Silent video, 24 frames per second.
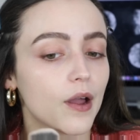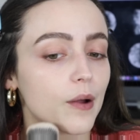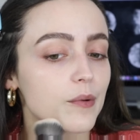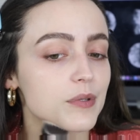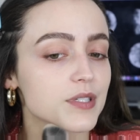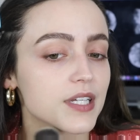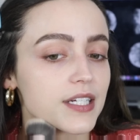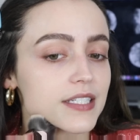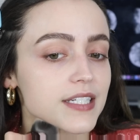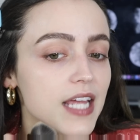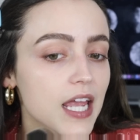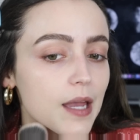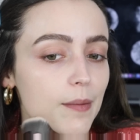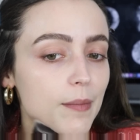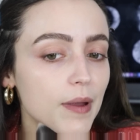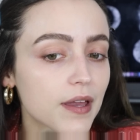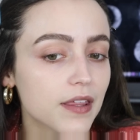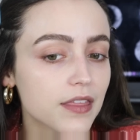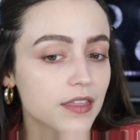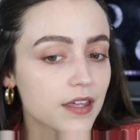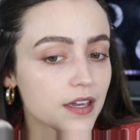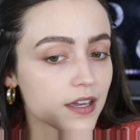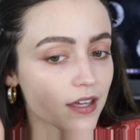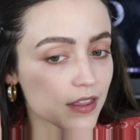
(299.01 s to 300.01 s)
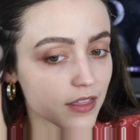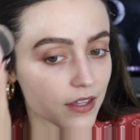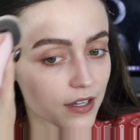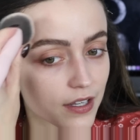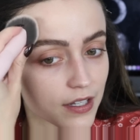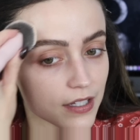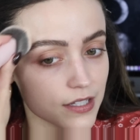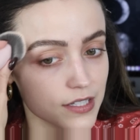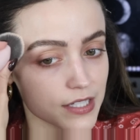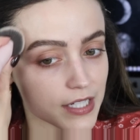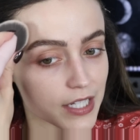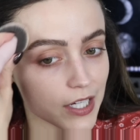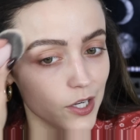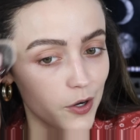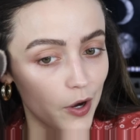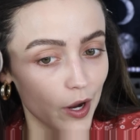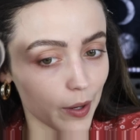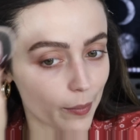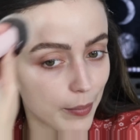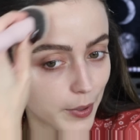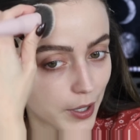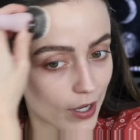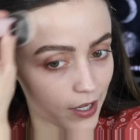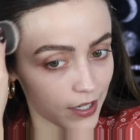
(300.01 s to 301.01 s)
I was like, damn, I think the concealer
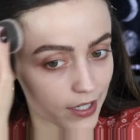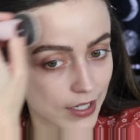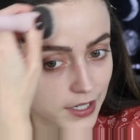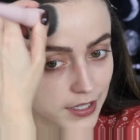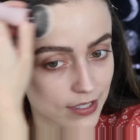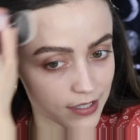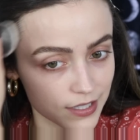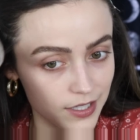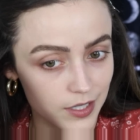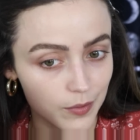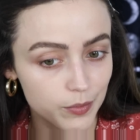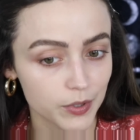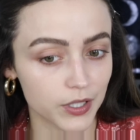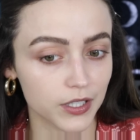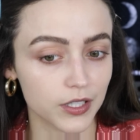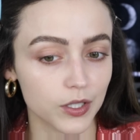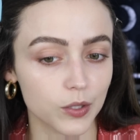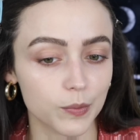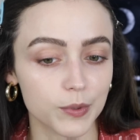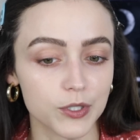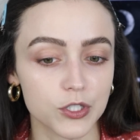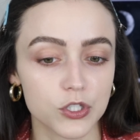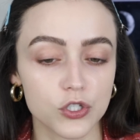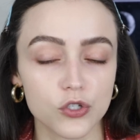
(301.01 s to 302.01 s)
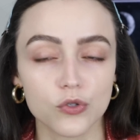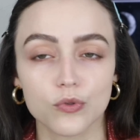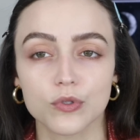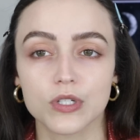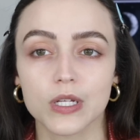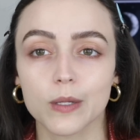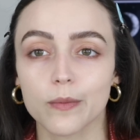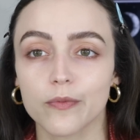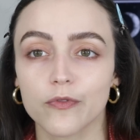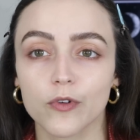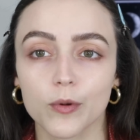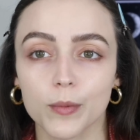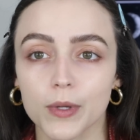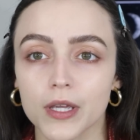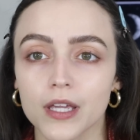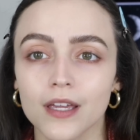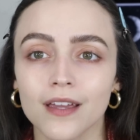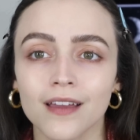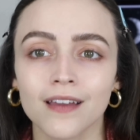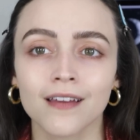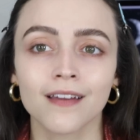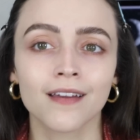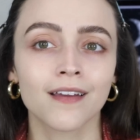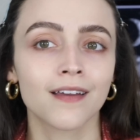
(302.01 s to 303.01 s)
I bought is gonna be a little bit too deep for
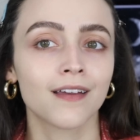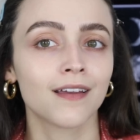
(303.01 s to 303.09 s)
me.